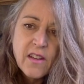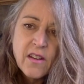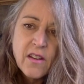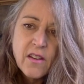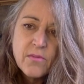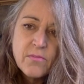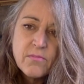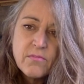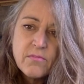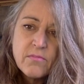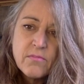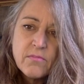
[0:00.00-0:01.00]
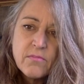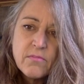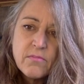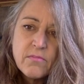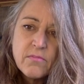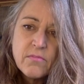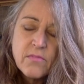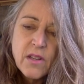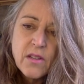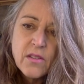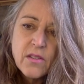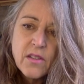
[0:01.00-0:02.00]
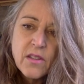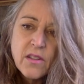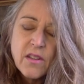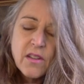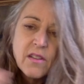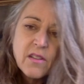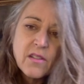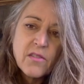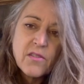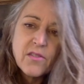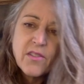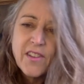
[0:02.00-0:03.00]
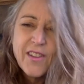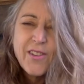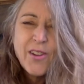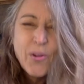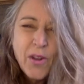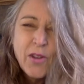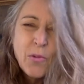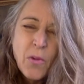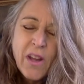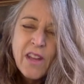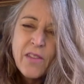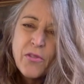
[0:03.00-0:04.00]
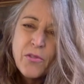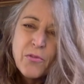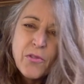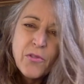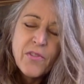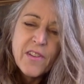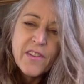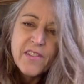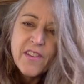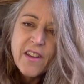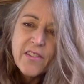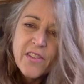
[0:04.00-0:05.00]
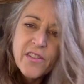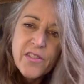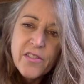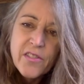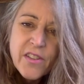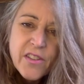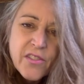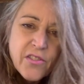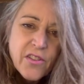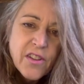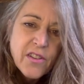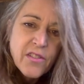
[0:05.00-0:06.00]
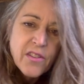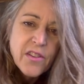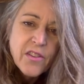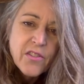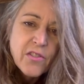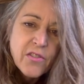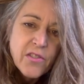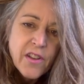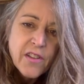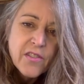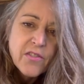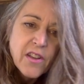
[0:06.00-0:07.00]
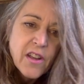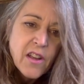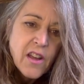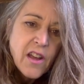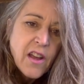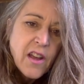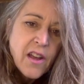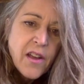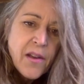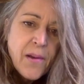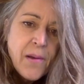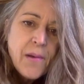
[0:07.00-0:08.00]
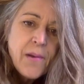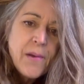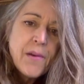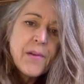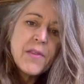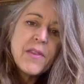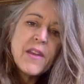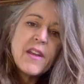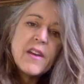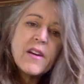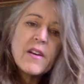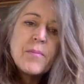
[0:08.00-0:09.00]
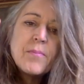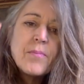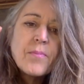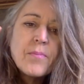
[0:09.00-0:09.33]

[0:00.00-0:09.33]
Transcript: uh, uh, the, the, in a way through philosophical history, the history of philosophy. The um,